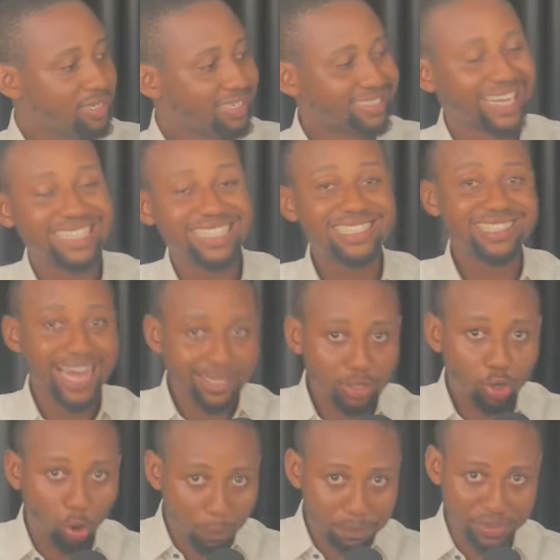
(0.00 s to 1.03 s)
Registered
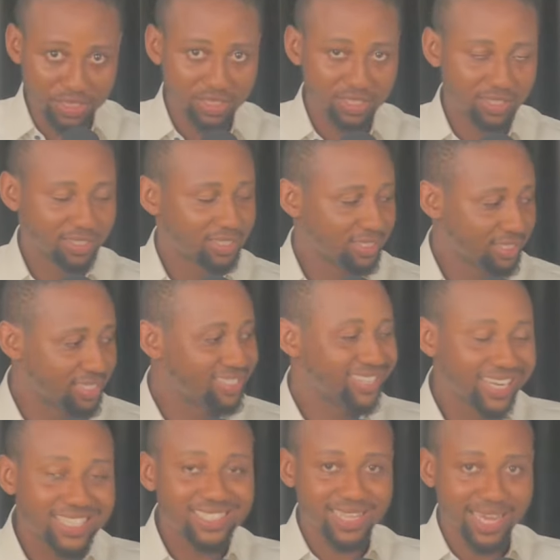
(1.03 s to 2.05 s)
copy is
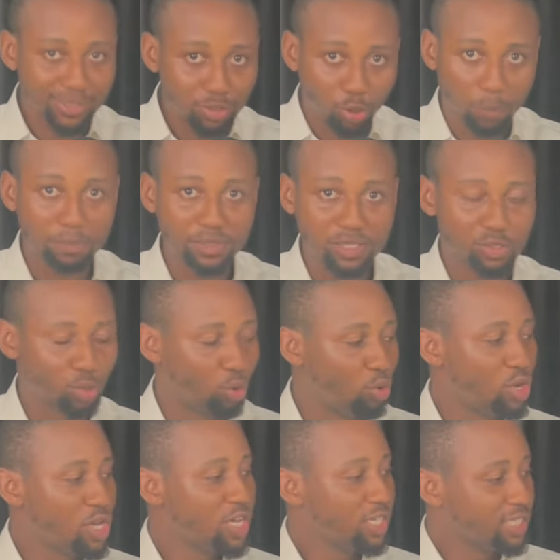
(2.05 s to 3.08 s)
registered copy. So
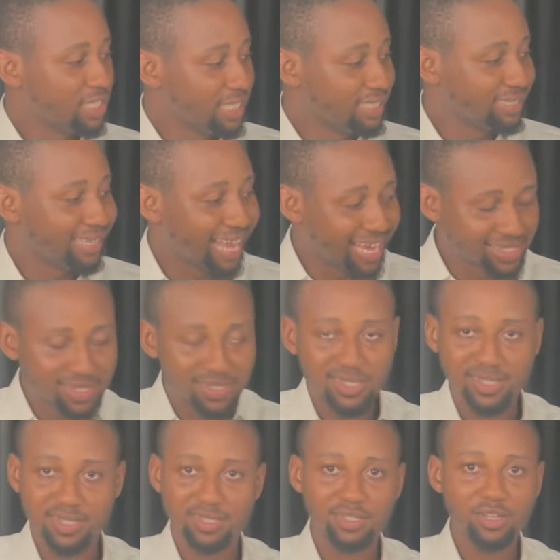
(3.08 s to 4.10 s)
in
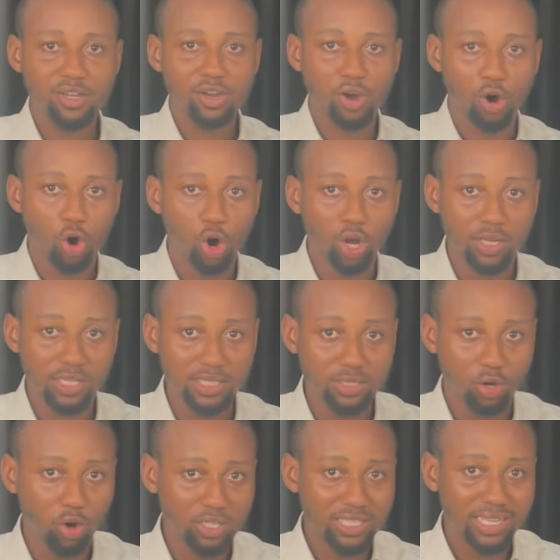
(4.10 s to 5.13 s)
lands or in
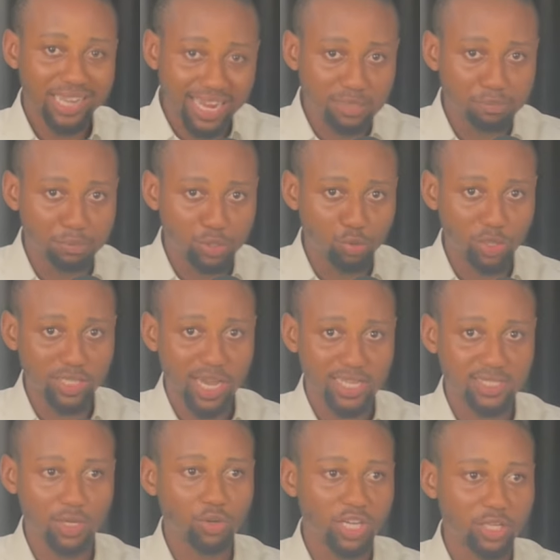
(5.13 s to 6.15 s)
the land bill, when they are
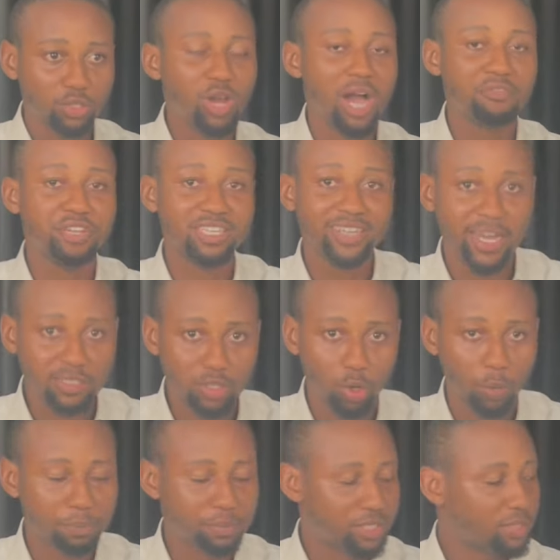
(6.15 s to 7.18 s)
saying, okay, do you have a red
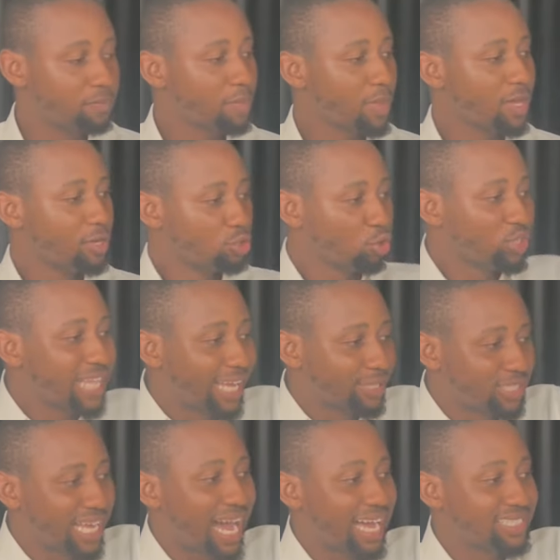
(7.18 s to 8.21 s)
copy? So they are
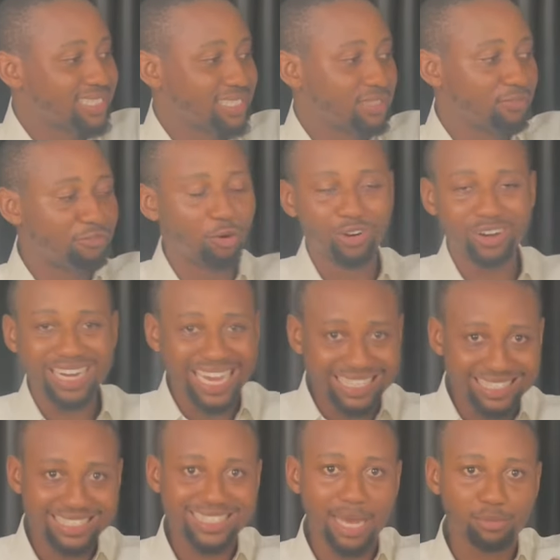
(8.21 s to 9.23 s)
not asking for
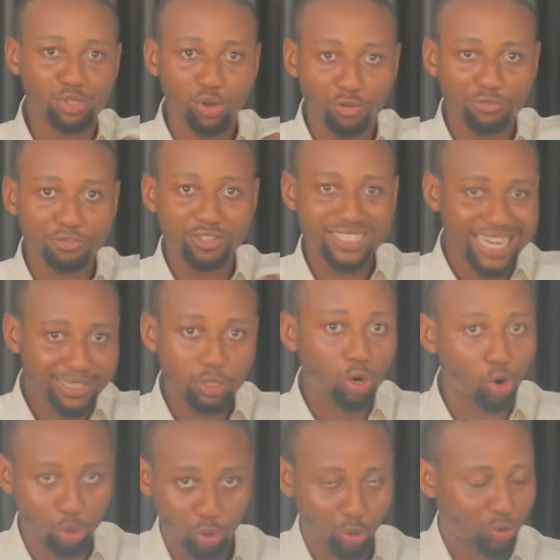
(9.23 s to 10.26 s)
red in terms of red
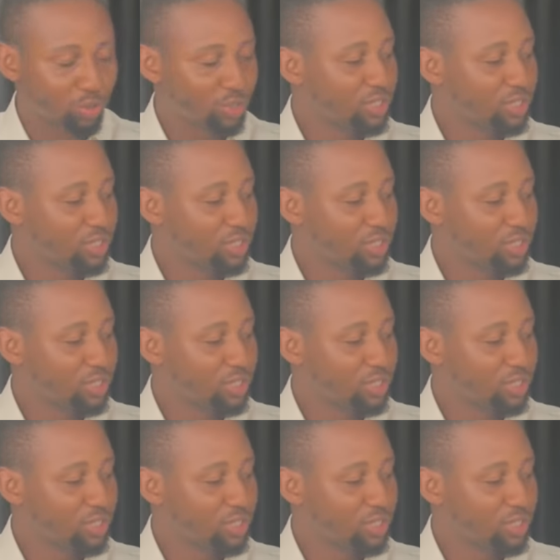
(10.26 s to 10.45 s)
color.